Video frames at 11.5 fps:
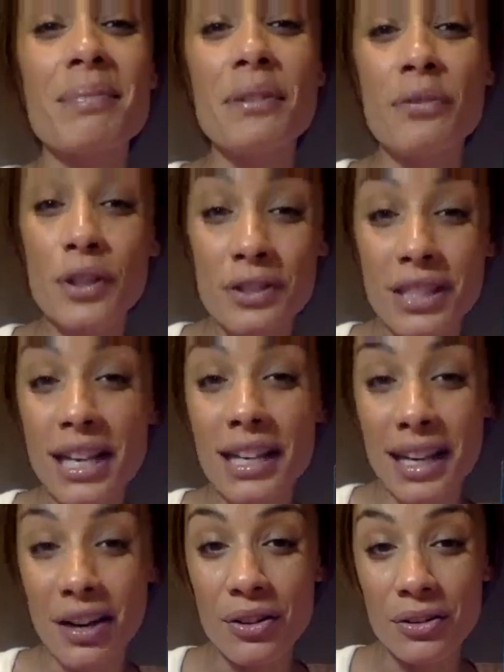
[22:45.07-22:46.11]
before you take
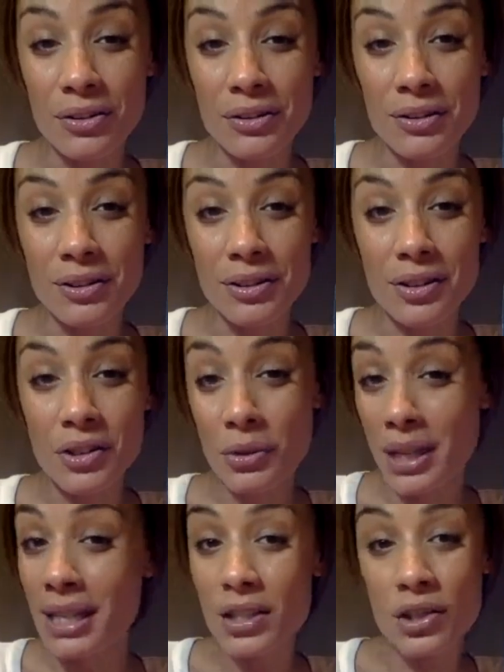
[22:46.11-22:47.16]
it out so
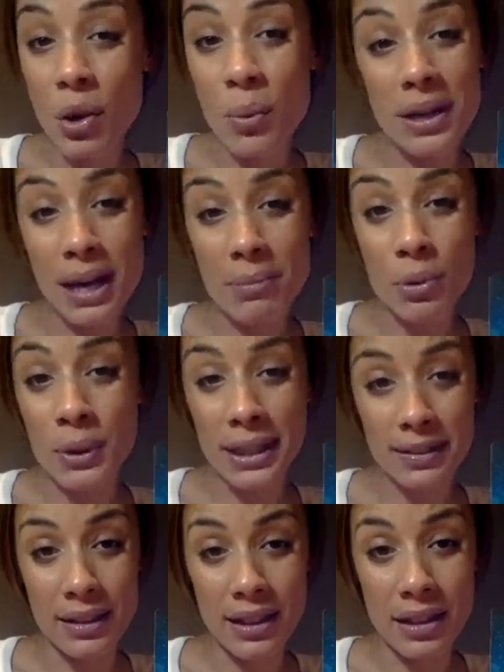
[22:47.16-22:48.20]
they can sew it up
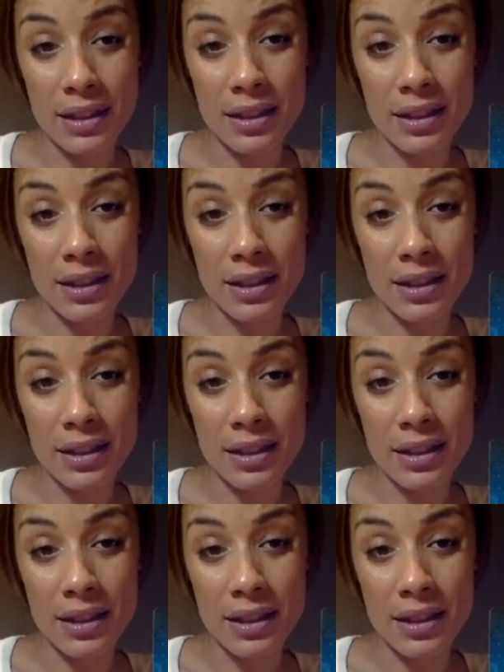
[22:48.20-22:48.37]
quickly.